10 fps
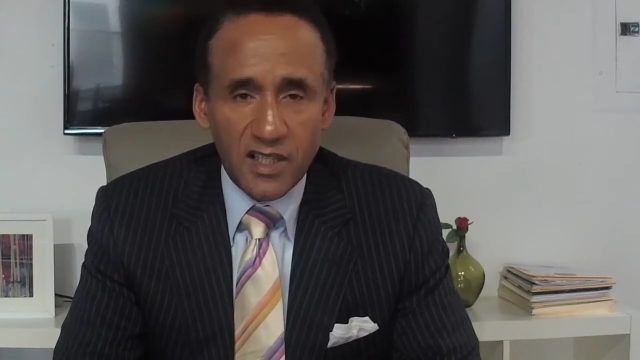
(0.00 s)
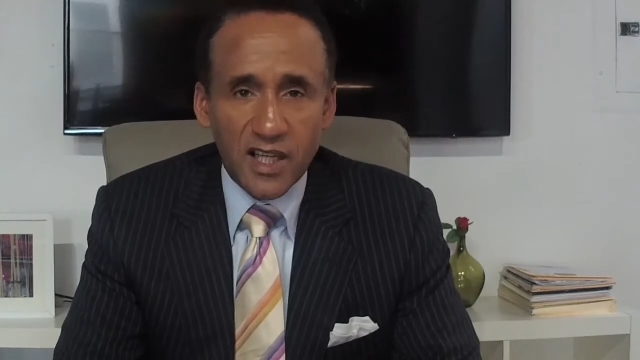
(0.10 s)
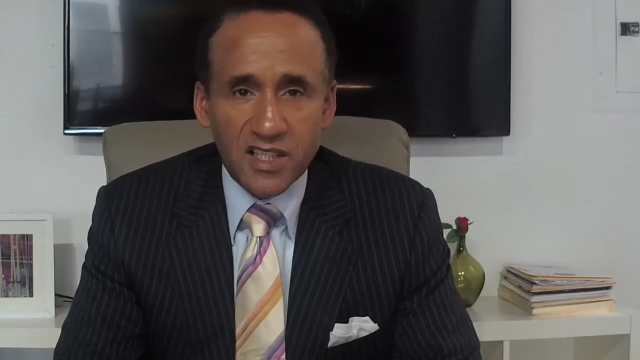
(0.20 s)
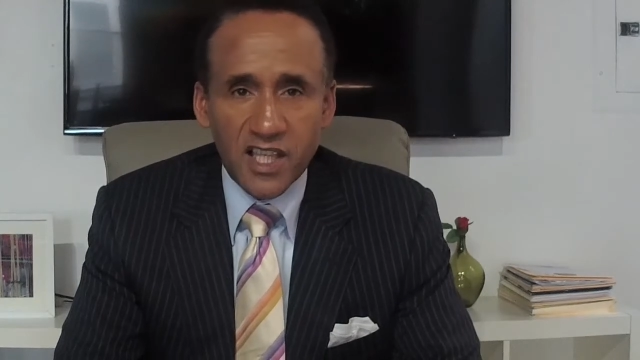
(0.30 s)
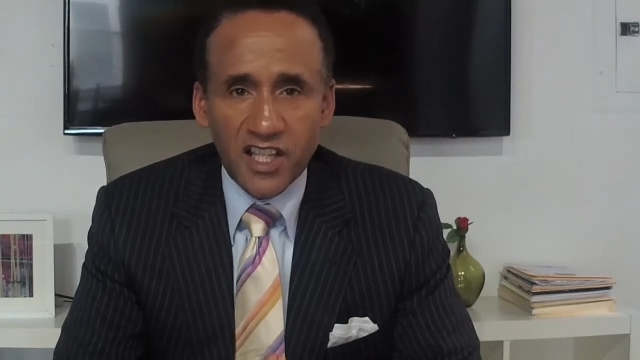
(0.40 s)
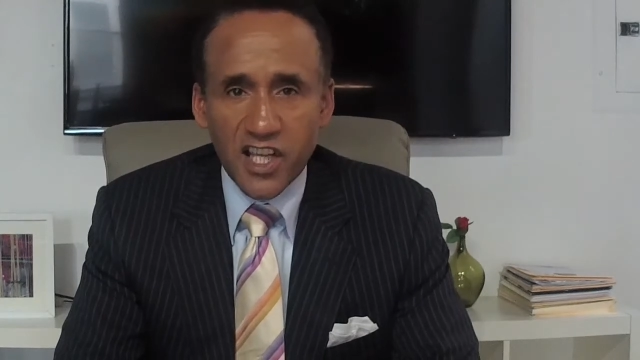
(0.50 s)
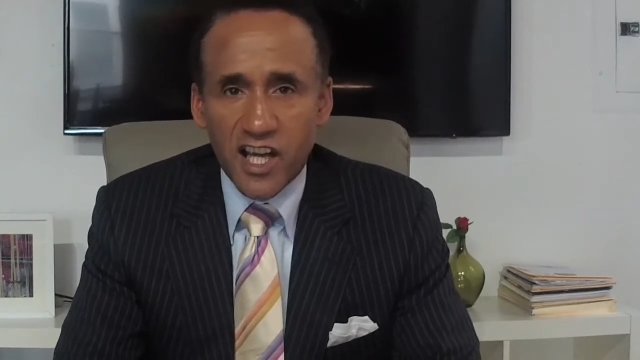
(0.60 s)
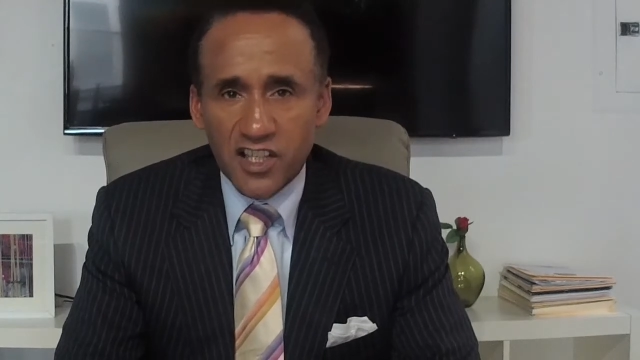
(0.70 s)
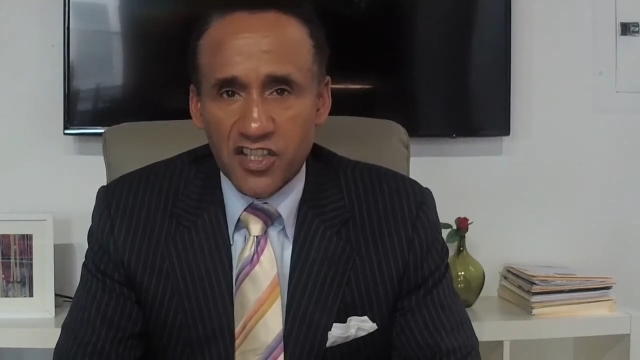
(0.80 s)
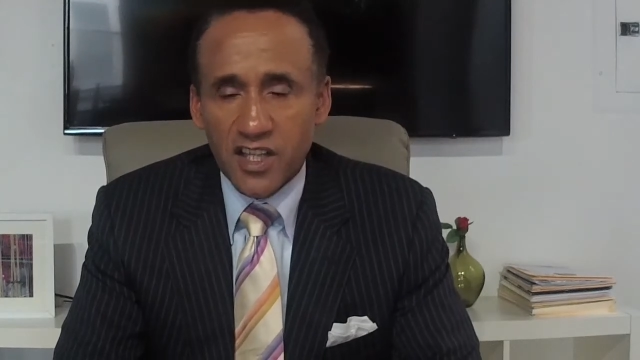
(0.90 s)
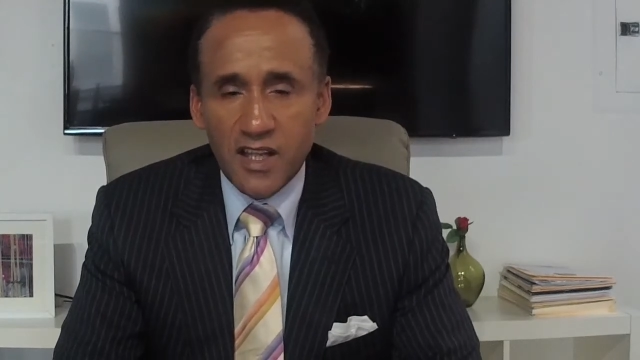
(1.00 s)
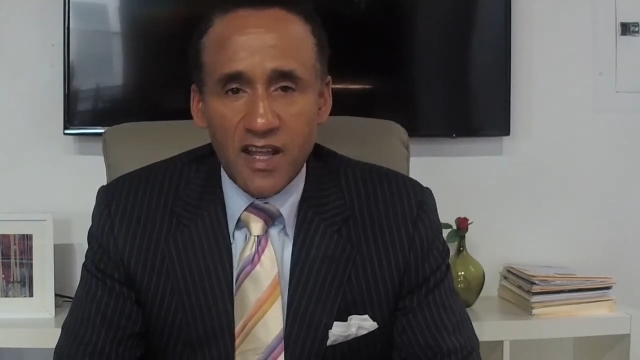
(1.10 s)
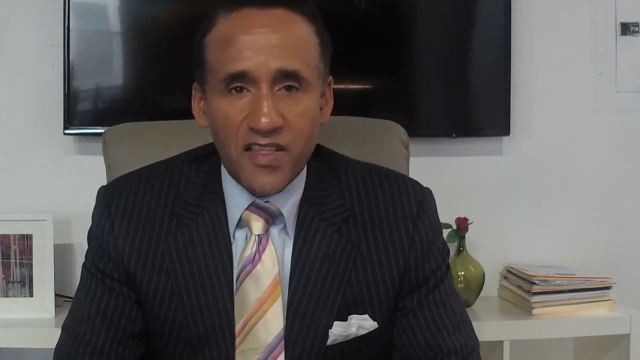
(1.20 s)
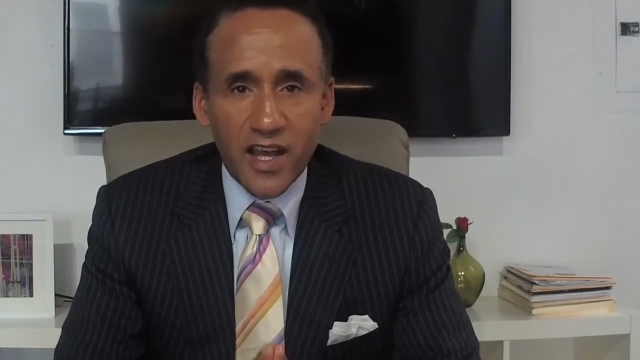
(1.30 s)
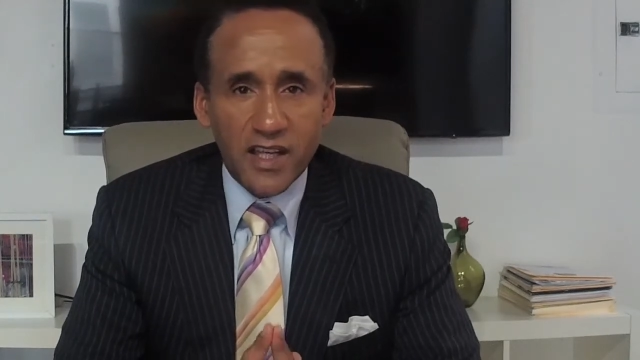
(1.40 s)
a technology
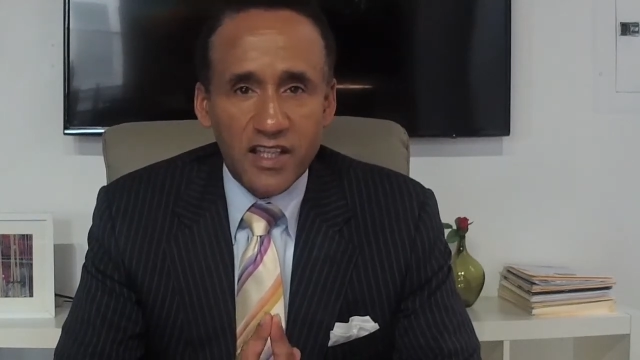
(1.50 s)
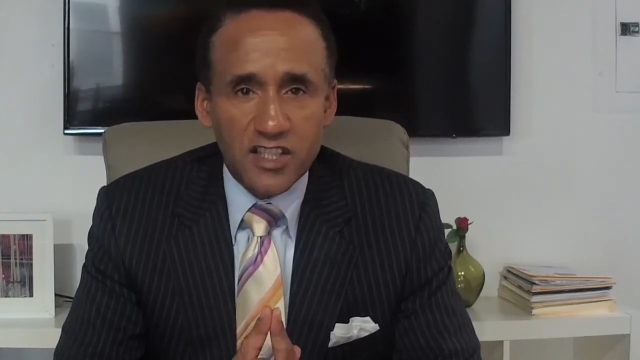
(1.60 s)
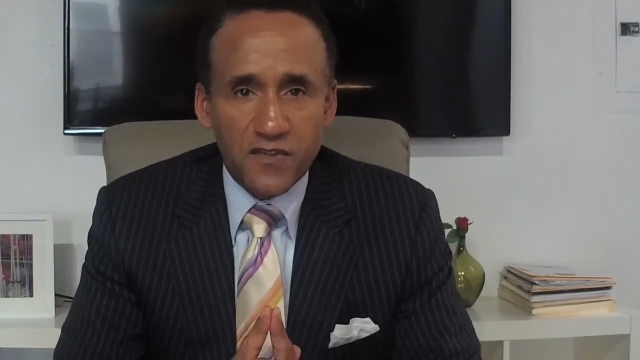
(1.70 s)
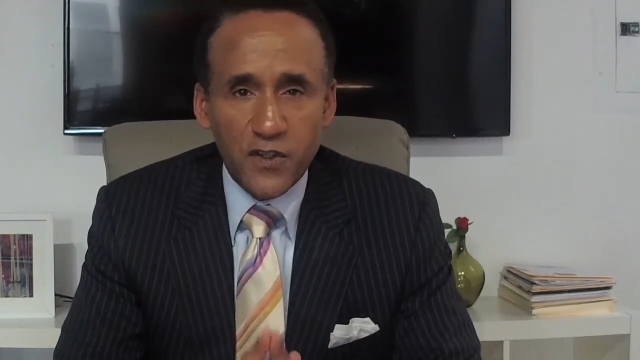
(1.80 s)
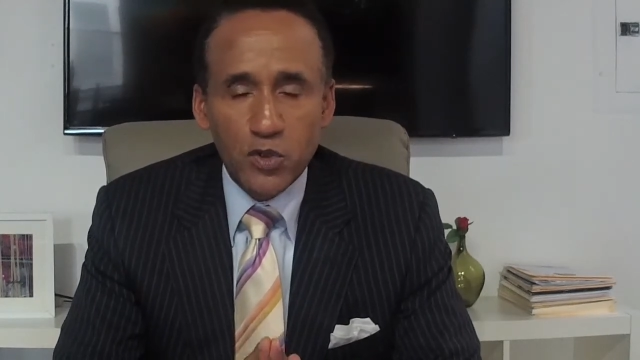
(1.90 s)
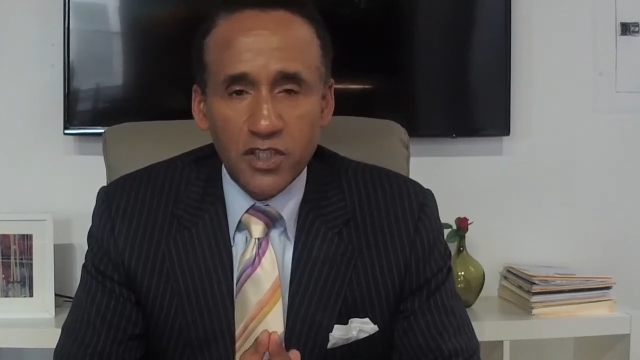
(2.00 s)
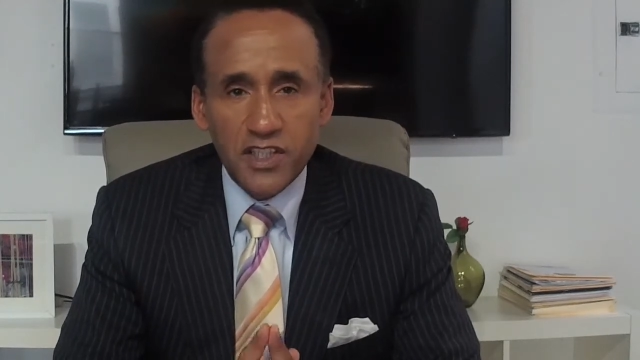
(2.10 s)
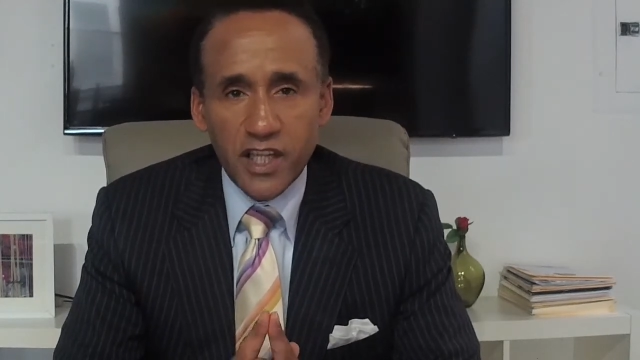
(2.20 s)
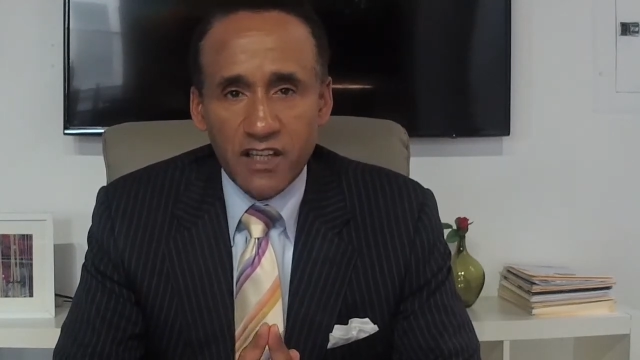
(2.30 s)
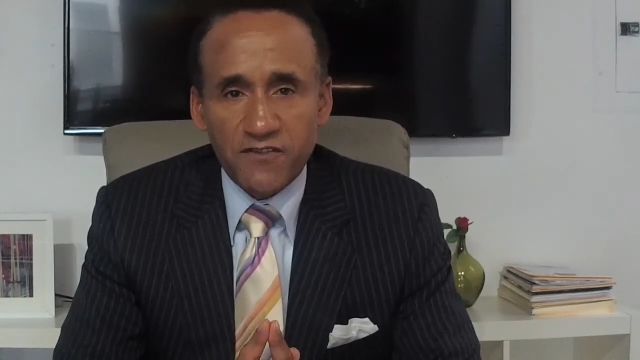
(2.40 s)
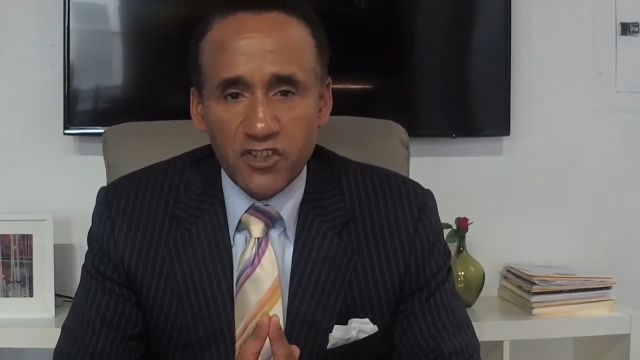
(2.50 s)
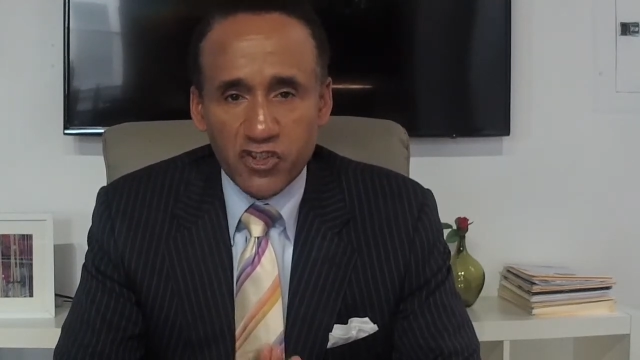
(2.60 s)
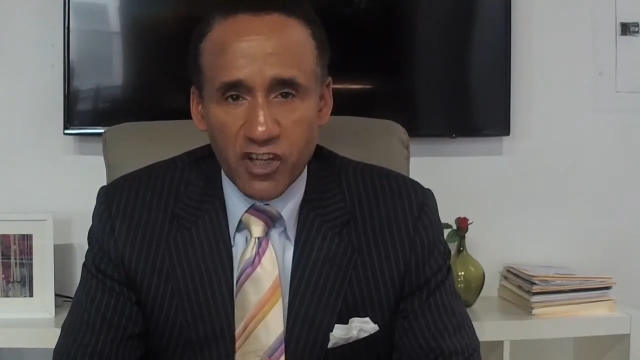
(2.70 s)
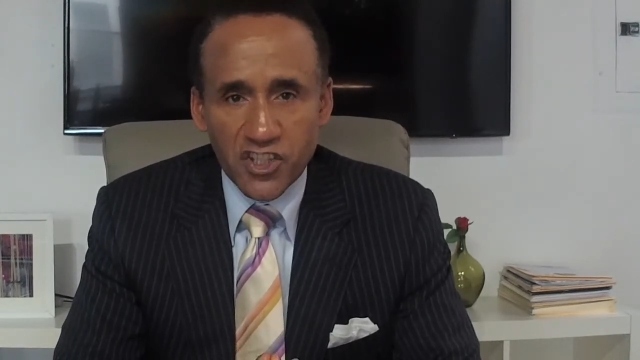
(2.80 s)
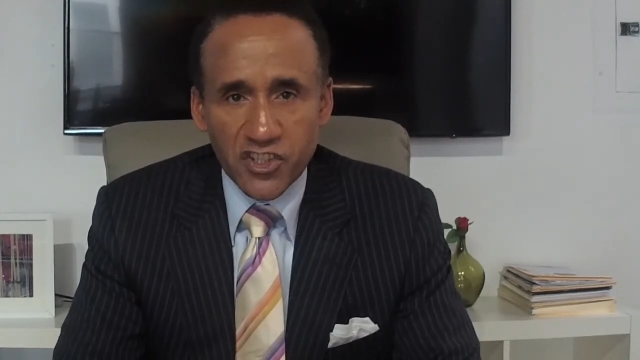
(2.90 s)
that fueling
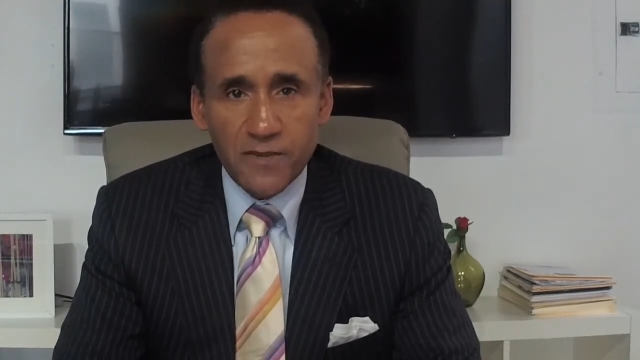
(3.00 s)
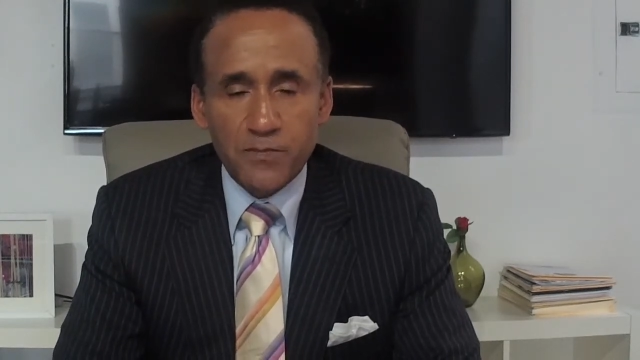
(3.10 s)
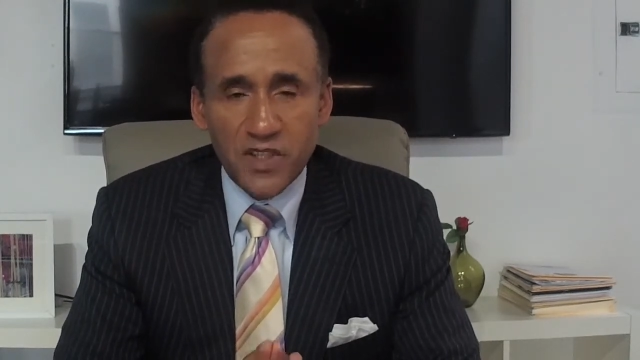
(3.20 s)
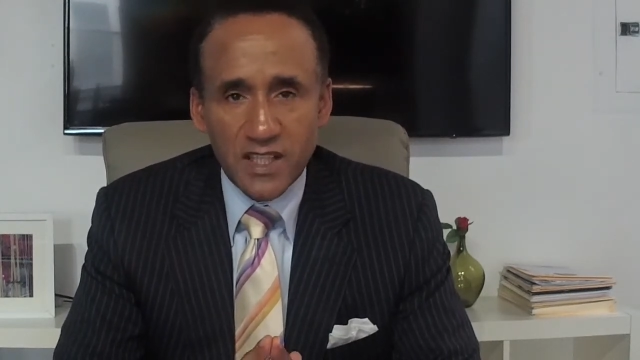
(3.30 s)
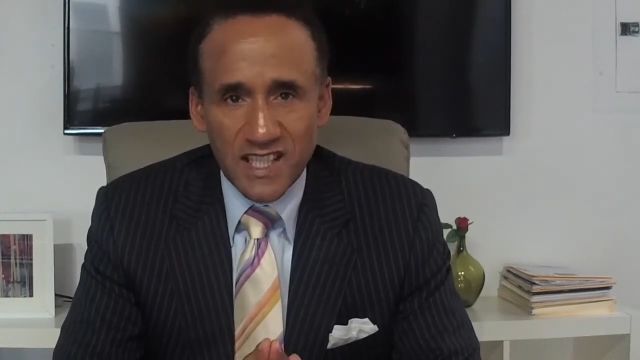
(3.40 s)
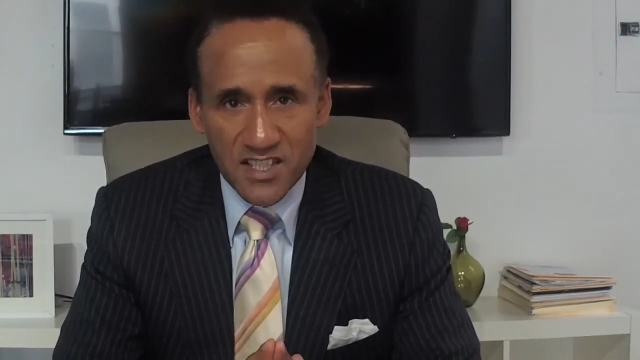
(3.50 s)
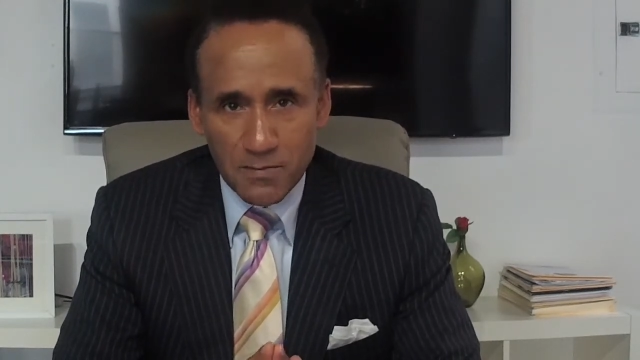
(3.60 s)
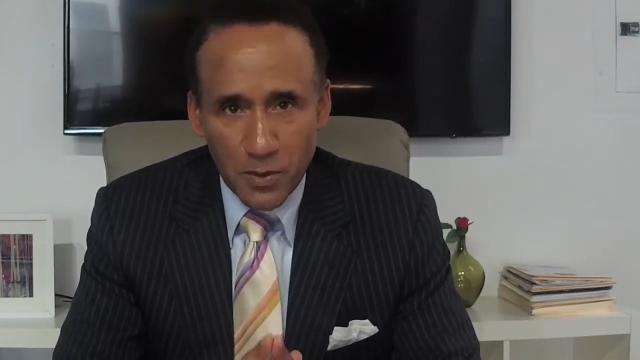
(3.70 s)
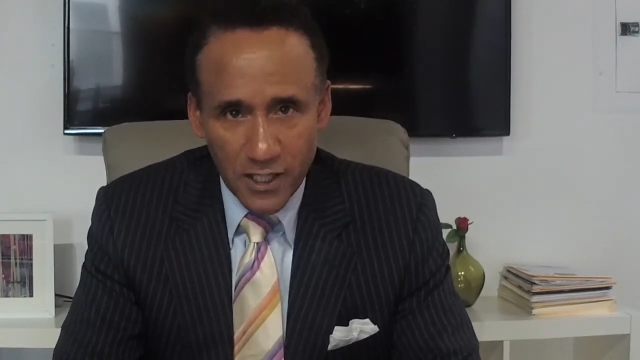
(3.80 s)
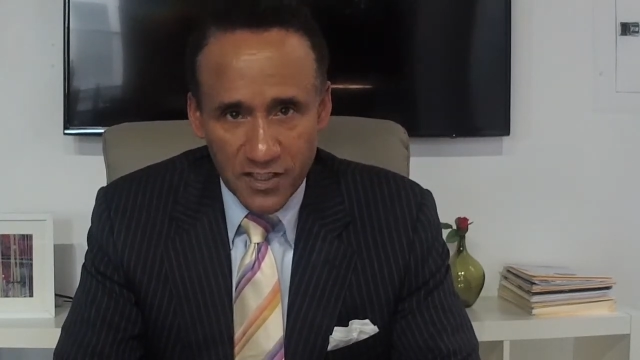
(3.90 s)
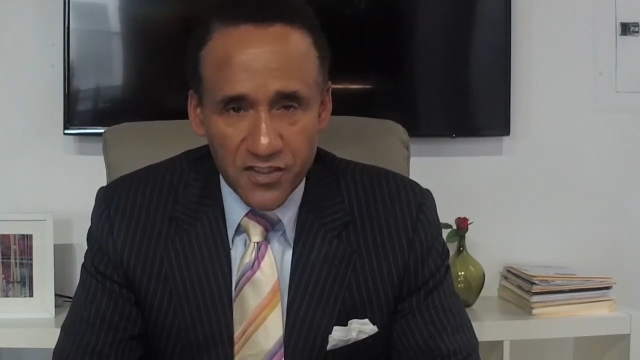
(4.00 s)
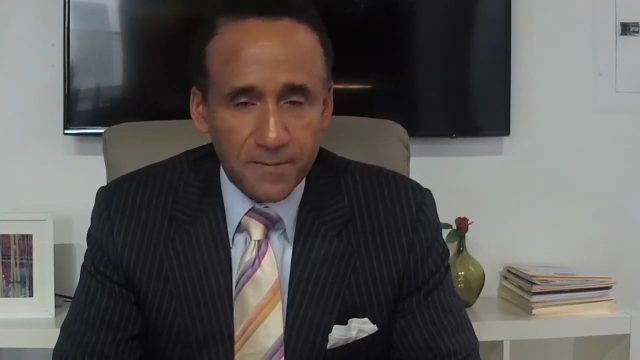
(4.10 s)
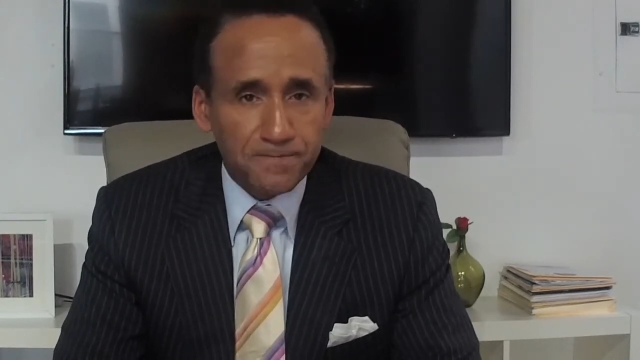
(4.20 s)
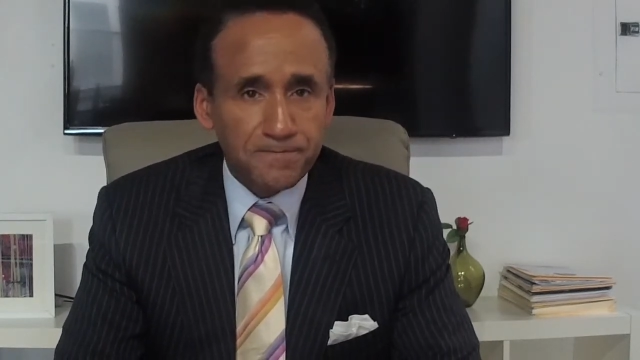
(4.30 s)
infrastructure is in place.